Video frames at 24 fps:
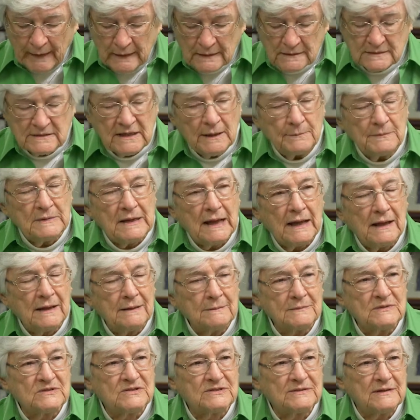
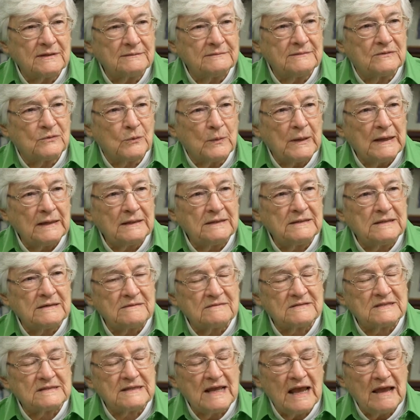Sometimes the
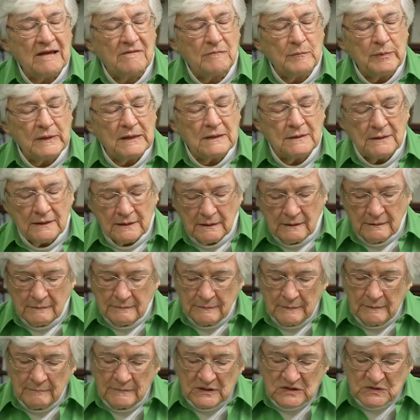directives have
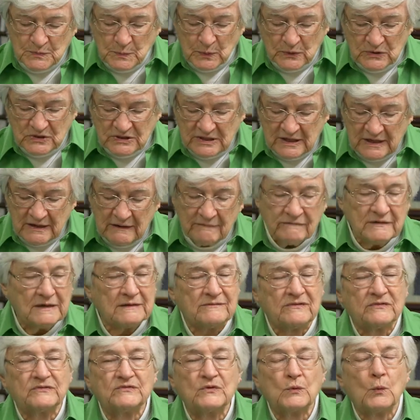been misperceived
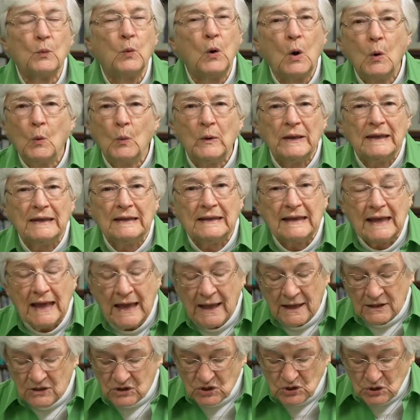as what we
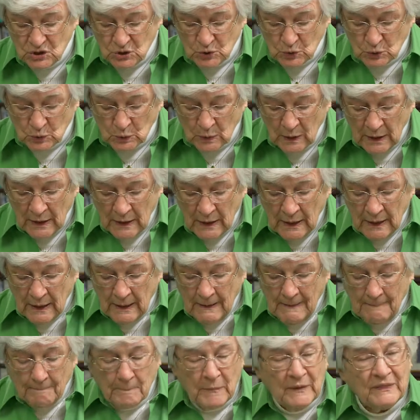can't do,
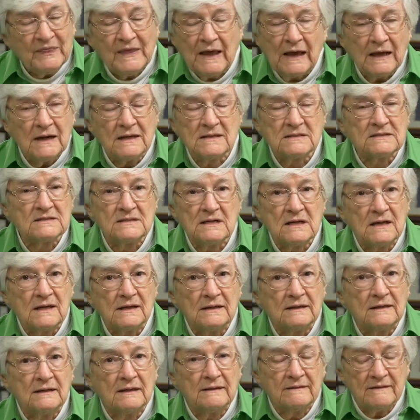but that is
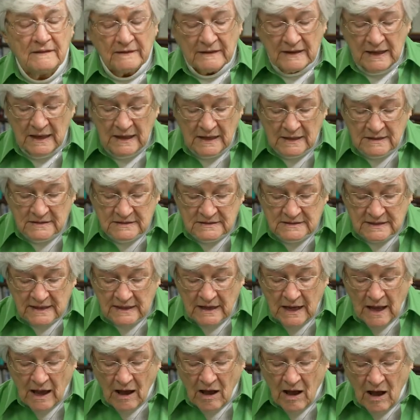not the case.
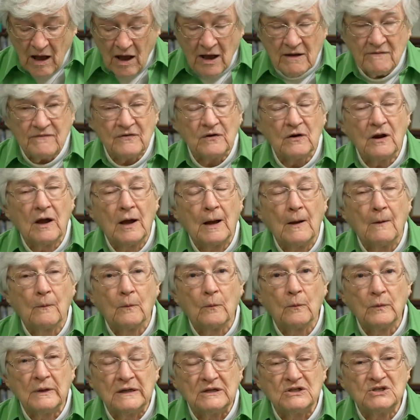They offer a
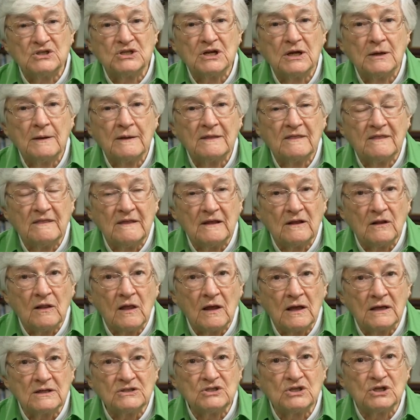rich
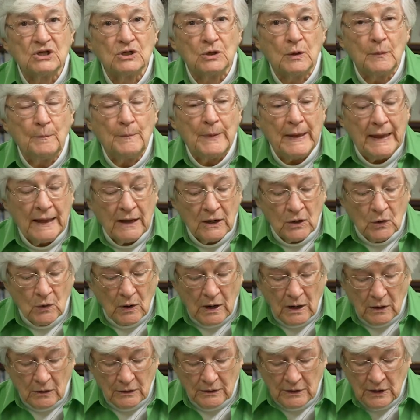theological
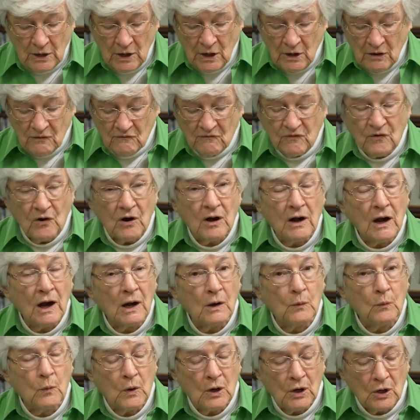background for
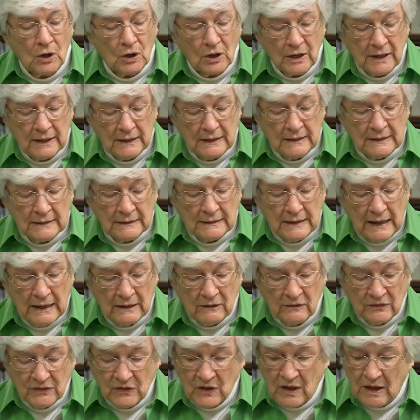our work in
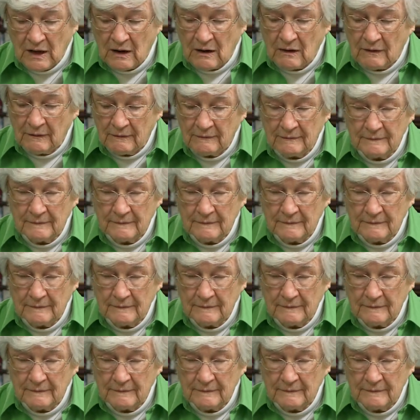healthcare.